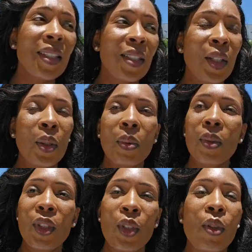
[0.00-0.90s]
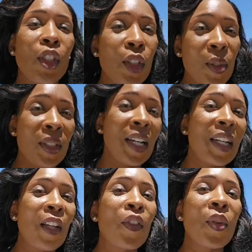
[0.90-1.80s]
So do you choose that
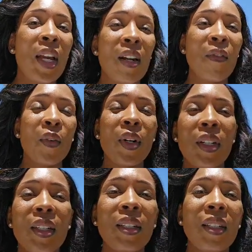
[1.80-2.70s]
if you can't afford it?